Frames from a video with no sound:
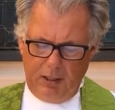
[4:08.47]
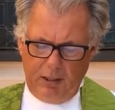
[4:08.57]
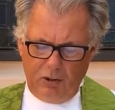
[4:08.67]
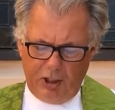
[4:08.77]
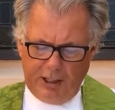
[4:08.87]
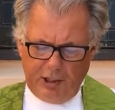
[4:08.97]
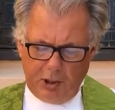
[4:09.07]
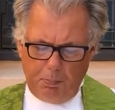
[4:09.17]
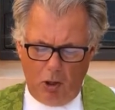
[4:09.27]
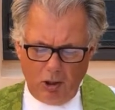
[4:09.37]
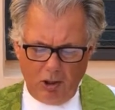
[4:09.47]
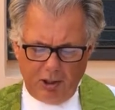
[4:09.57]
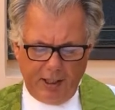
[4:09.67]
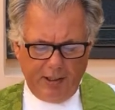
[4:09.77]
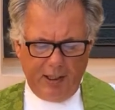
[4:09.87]
Jesus models
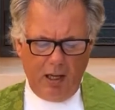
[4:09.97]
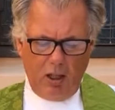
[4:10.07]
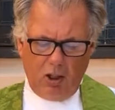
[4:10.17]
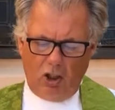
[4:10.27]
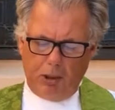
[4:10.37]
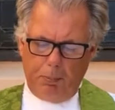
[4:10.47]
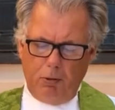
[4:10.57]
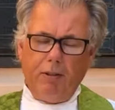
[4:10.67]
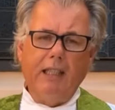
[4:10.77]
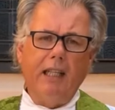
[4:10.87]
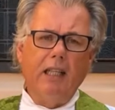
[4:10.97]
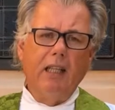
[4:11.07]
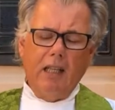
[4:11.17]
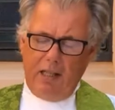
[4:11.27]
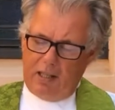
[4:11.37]
this in our gospel reading.
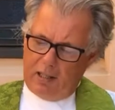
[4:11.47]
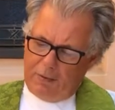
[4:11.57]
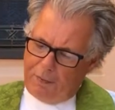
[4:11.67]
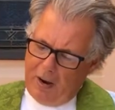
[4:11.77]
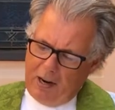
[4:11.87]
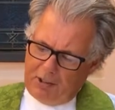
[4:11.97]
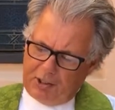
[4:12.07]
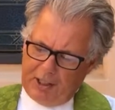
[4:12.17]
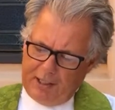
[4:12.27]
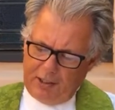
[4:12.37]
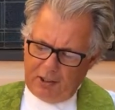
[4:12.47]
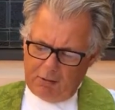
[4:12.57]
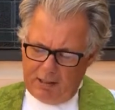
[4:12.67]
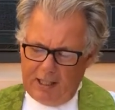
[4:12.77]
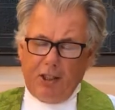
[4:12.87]
The Pharisees, the
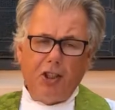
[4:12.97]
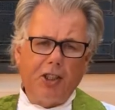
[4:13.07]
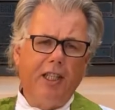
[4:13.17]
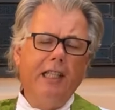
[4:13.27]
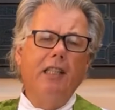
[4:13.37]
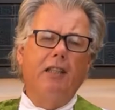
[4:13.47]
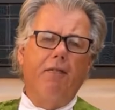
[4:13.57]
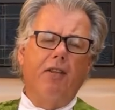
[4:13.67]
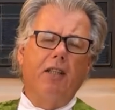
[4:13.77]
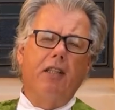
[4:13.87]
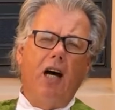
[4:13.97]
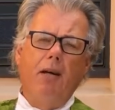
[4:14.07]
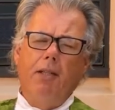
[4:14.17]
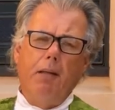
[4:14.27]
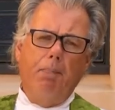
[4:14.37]
religious leaders of the
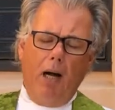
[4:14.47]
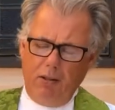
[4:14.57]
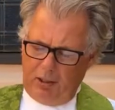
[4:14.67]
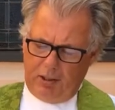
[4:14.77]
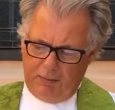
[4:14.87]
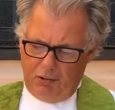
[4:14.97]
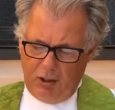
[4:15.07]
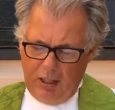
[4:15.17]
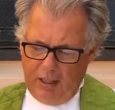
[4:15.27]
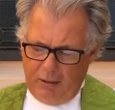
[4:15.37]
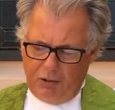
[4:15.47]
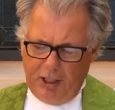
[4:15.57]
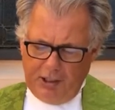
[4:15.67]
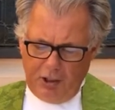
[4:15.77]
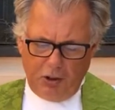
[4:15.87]
time, the opponents of
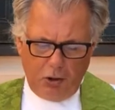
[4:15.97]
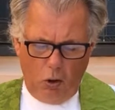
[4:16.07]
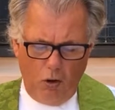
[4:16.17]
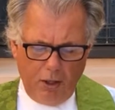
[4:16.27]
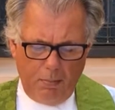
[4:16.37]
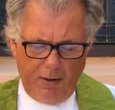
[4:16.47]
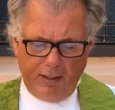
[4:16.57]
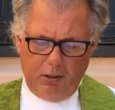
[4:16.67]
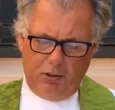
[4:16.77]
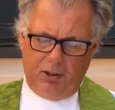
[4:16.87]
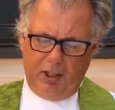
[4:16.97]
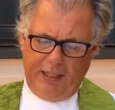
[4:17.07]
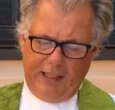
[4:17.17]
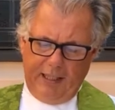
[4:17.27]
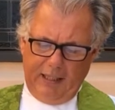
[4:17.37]
Jesus, saw the miracles that
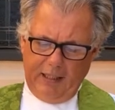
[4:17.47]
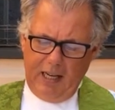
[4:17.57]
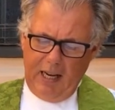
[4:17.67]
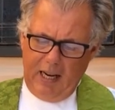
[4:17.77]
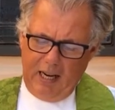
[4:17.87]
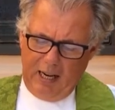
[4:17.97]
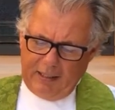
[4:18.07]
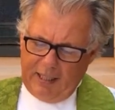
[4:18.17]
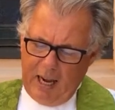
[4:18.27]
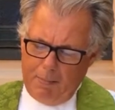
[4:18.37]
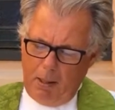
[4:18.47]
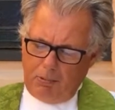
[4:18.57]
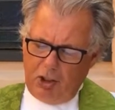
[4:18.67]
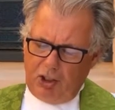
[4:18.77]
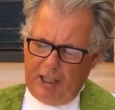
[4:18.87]
he did and came up
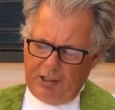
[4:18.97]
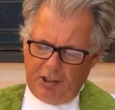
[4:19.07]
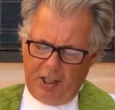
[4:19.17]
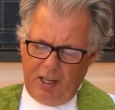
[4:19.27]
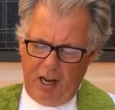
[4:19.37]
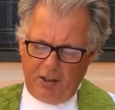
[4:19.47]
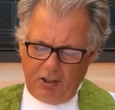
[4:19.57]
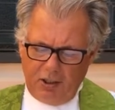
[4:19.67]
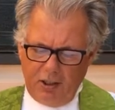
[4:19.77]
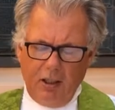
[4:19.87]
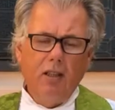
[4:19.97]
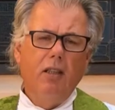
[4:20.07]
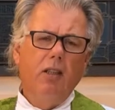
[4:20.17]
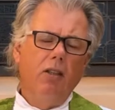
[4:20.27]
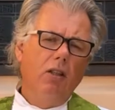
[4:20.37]
to Jesus and asked,
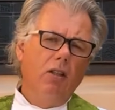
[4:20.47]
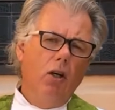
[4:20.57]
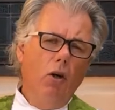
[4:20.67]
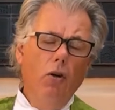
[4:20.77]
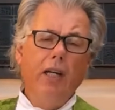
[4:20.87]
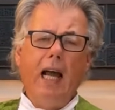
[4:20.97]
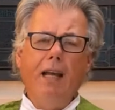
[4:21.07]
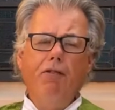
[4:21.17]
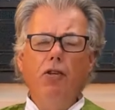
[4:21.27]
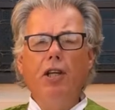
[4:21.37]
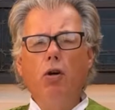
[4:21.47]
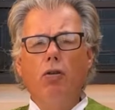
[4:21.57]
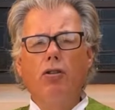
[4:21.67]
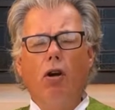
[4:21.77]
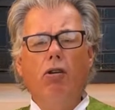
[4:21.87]
"Who gave you the
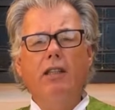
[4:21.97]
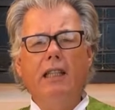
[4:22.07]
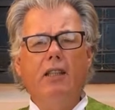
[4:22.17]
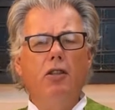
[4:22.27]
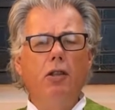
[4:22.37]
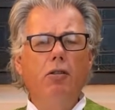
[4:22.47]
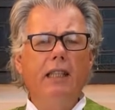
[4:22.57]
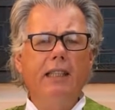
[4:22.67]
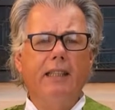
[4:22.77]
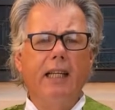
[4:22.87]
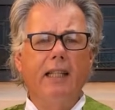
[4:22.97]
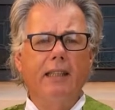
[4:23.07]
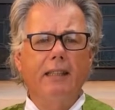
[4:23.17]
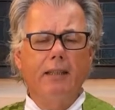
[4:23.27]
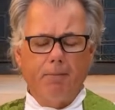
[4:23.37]
authority to do these
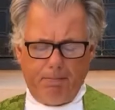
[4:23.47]
things?"